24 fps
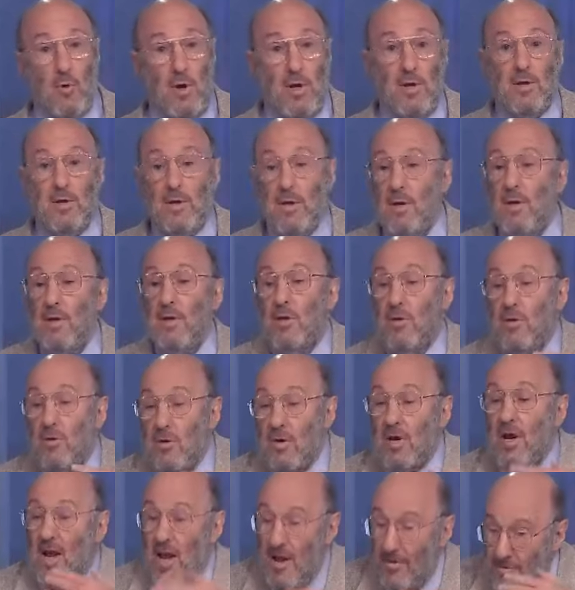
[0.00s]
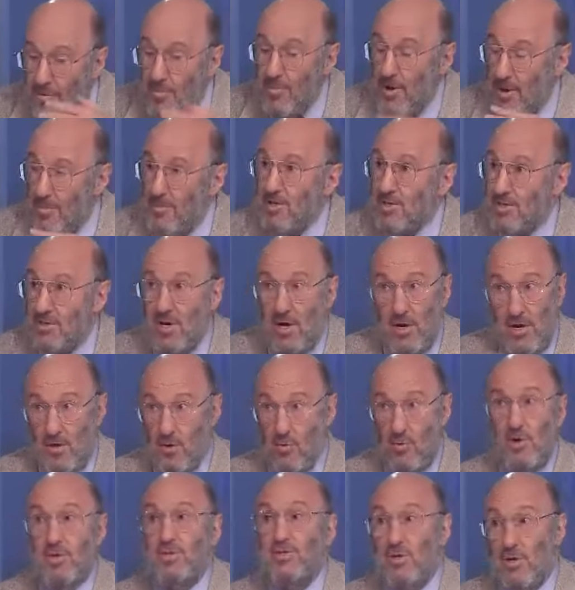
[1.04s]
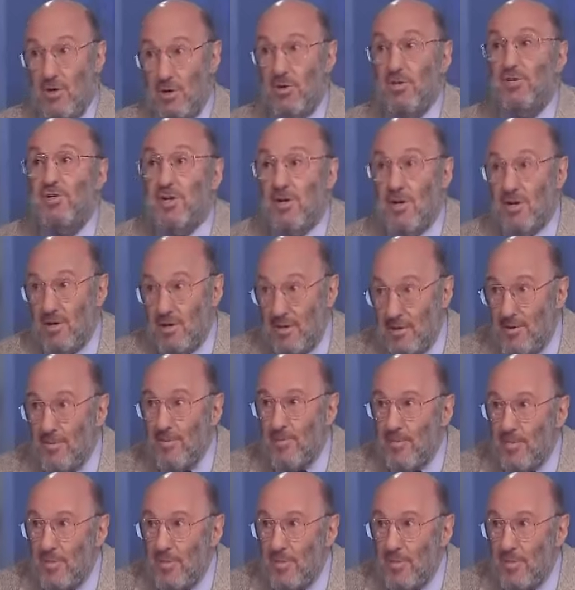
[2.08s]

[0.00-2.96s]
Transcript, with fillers: Well, you're going to have to pay me 10 otherwise I go to jail. Right.